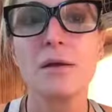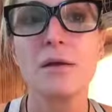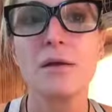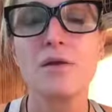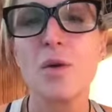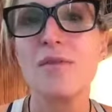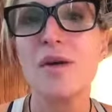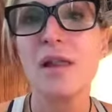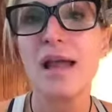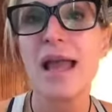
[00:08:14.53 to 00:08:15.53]
So I
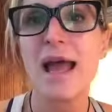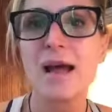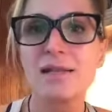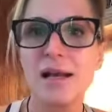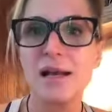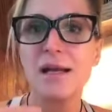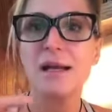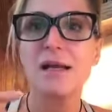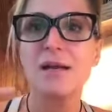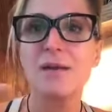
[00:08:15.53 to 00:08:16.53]
felt like as I
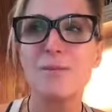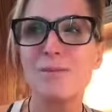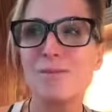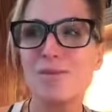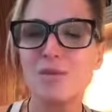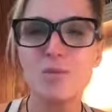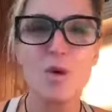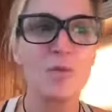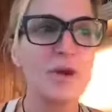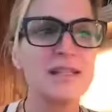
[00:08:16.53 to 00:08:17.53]
was
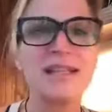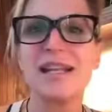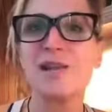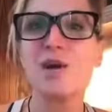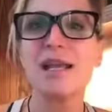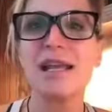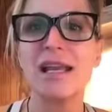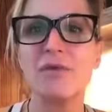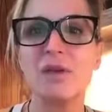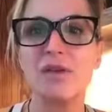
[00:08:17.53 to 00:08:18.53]
more present and looking at
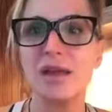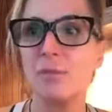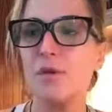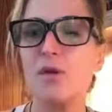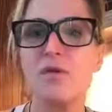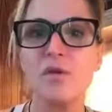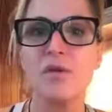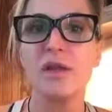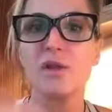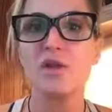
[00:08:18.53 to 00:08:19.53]
everything, beautiful
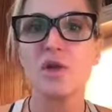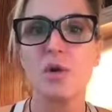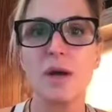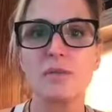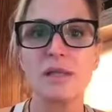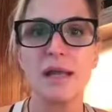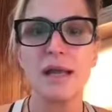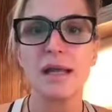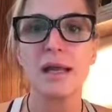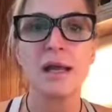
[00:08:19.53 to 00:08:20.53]
things showed up
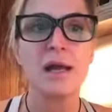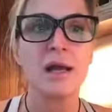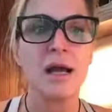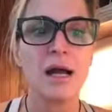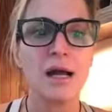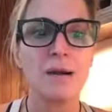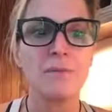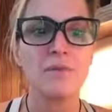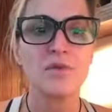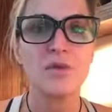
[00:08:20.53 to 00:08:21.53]
today.
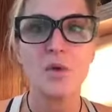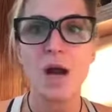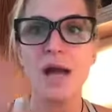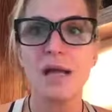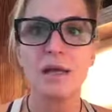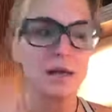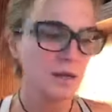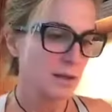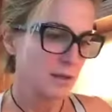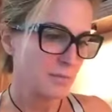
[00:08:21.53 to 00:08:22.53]
So I
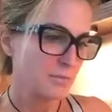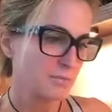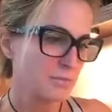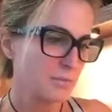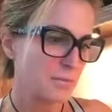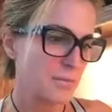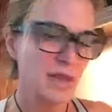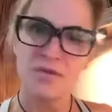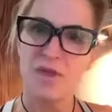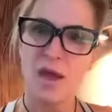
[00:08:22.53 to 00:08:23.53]

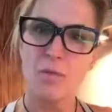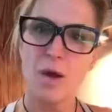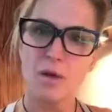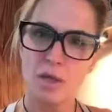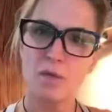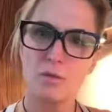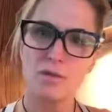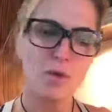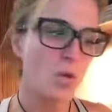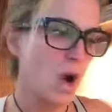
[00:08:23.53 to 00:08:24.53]
gift that upon you
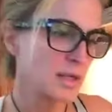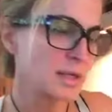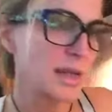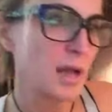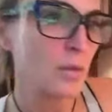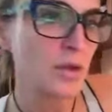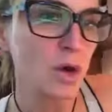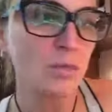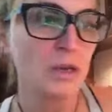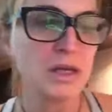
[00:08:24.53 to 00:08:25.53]
to walk today with
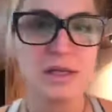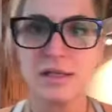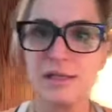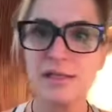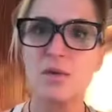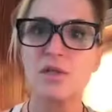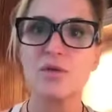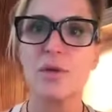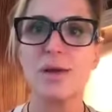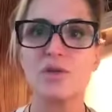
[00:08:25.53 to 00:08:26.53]
openness and see what's
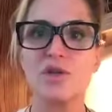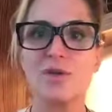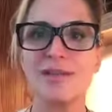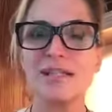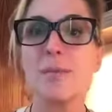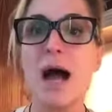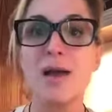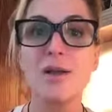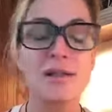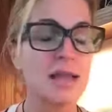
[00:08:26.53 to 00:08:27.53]
around you and
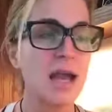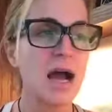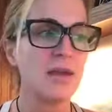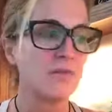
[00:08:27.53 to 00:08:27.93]
smile and say hi.